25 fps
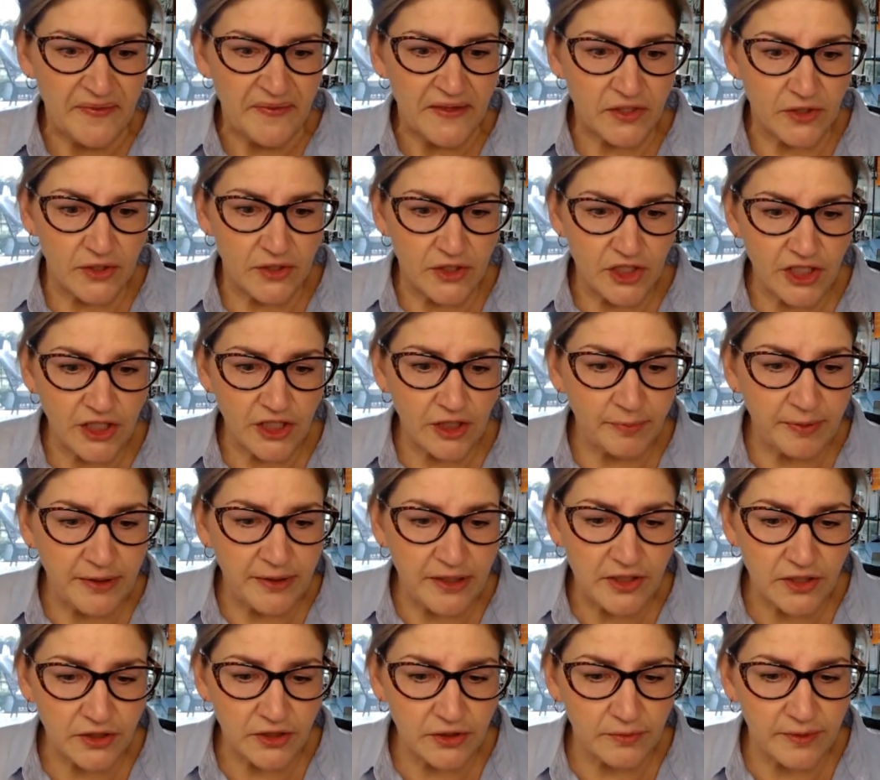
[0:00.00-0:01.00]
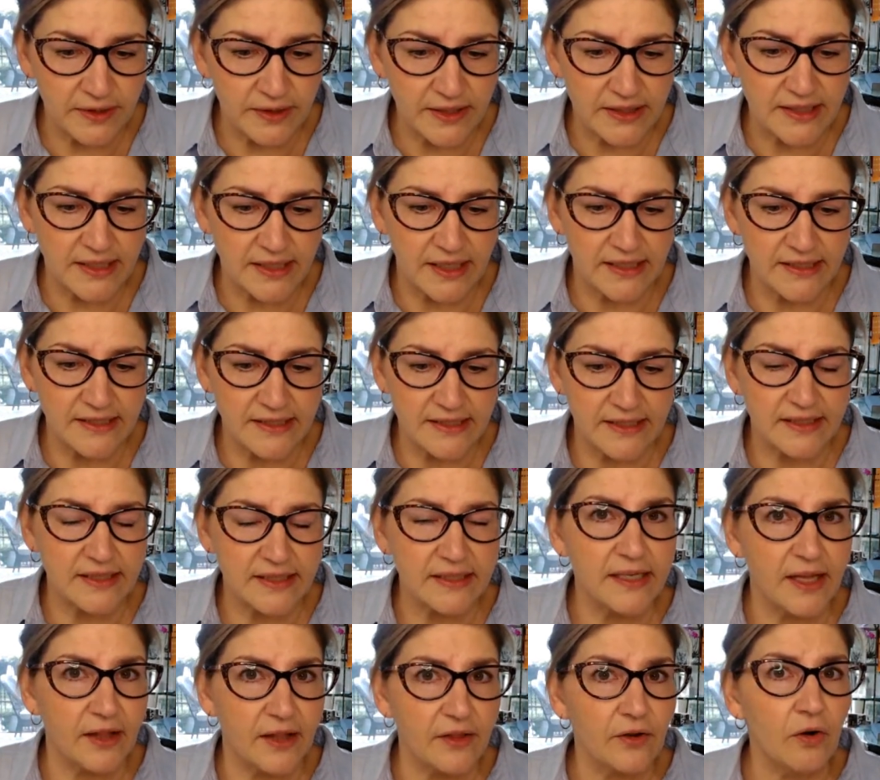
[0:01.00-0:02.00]
So a GLP-2, what it does, it's
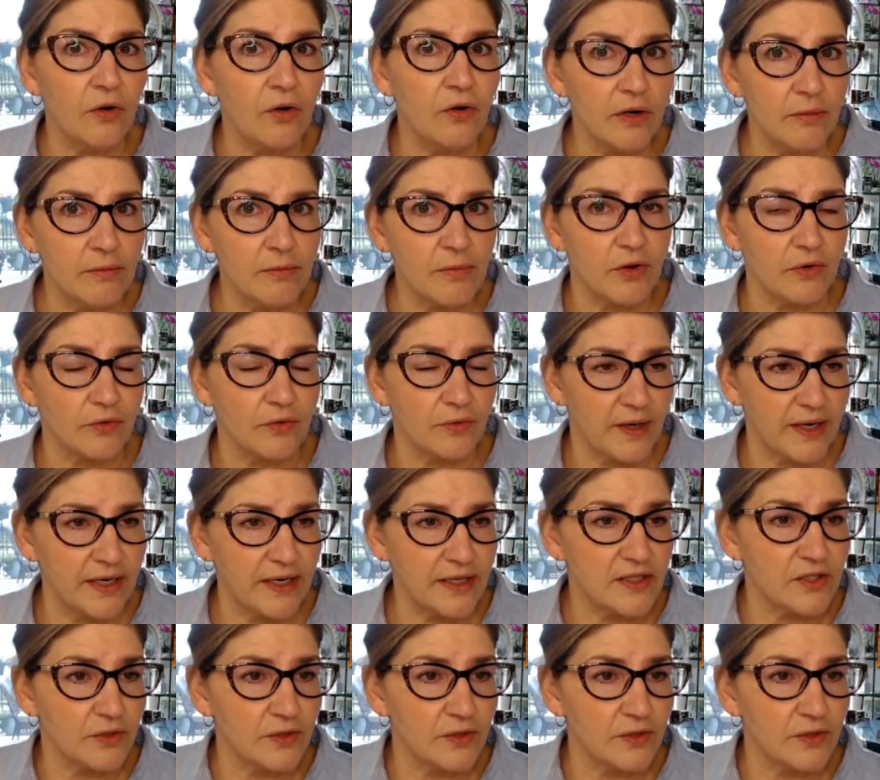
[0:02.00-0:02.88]
another hormone, right?